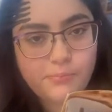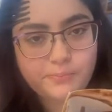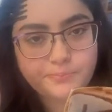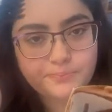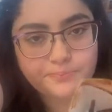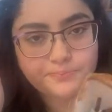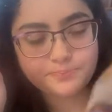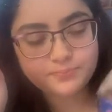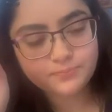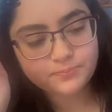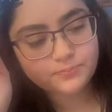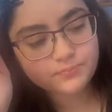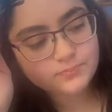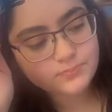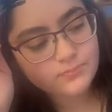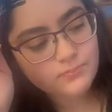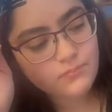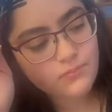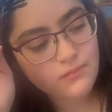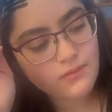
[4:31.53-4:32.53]
Chicken
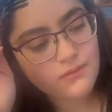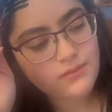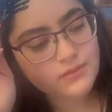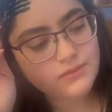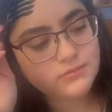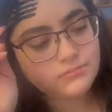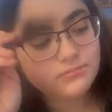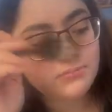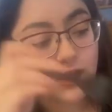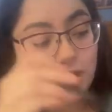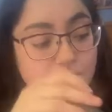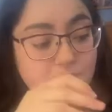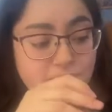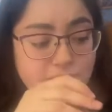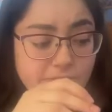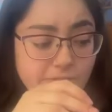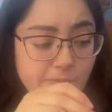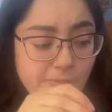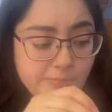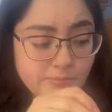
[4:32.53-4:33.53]
strips.
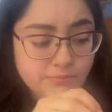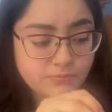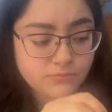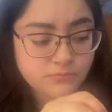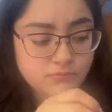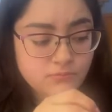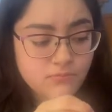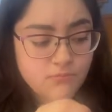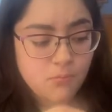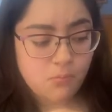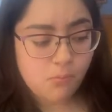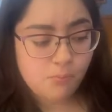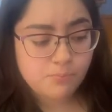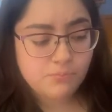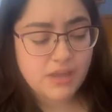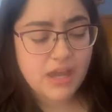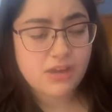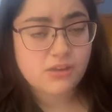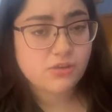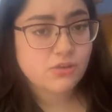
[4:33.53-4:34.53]
Barbecue.
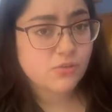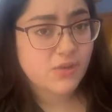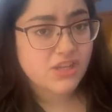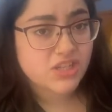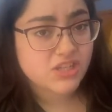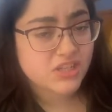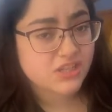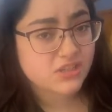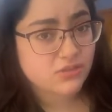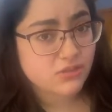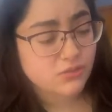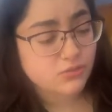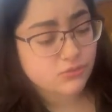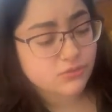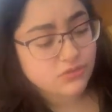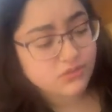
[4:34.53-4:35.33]
I don't know why shit's cold.